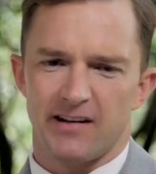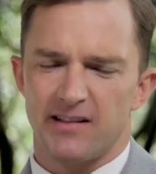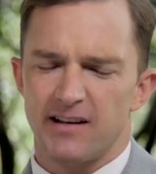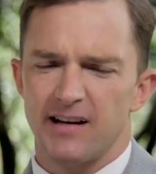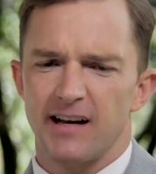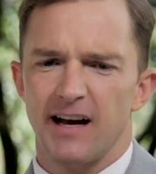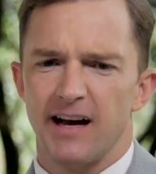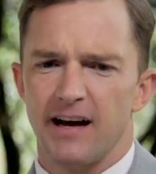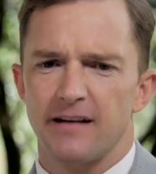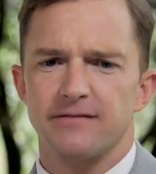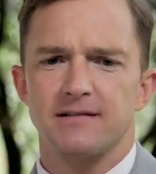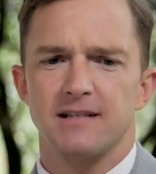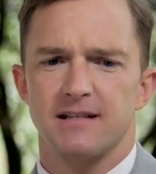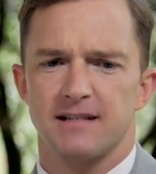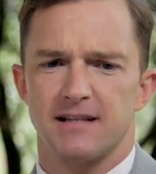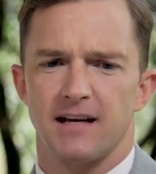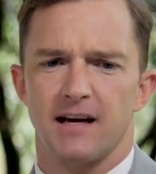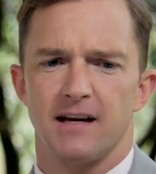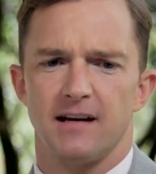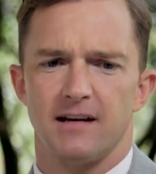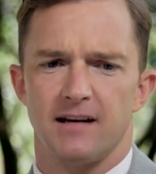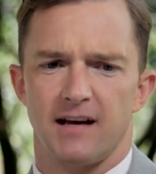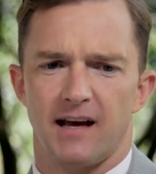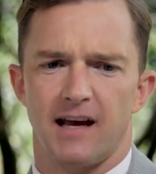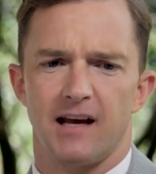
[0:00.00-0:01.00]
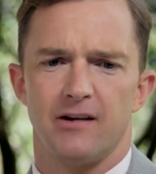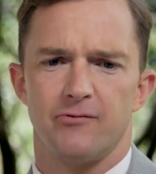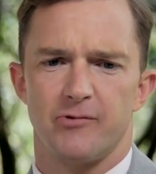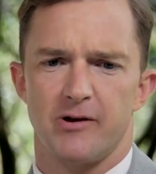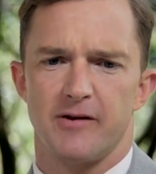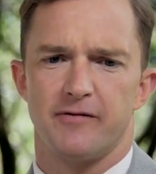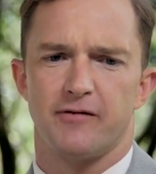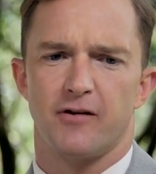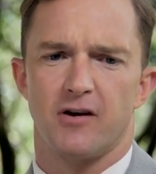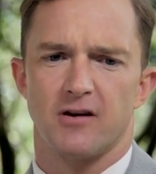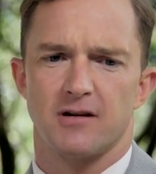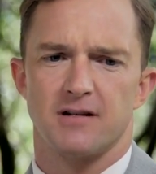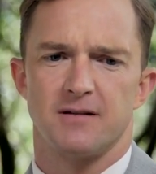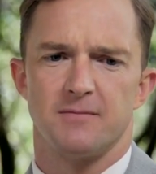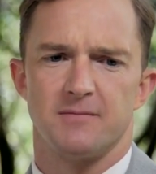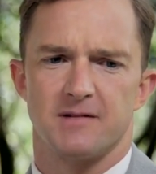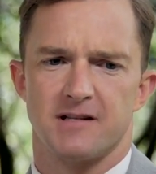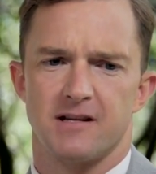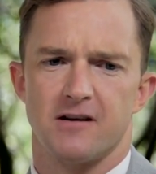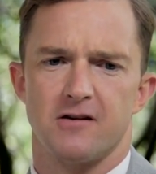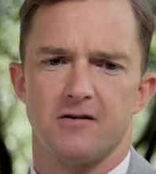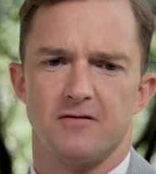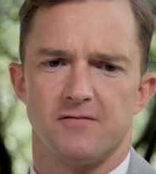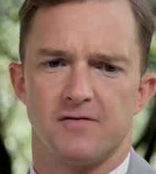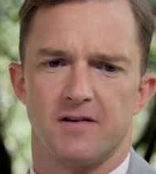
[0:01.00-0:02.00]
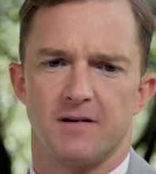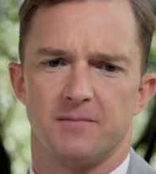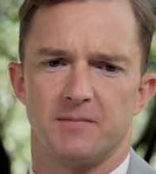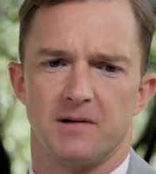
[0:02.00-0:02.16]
I think I have to say Henry Fox himself,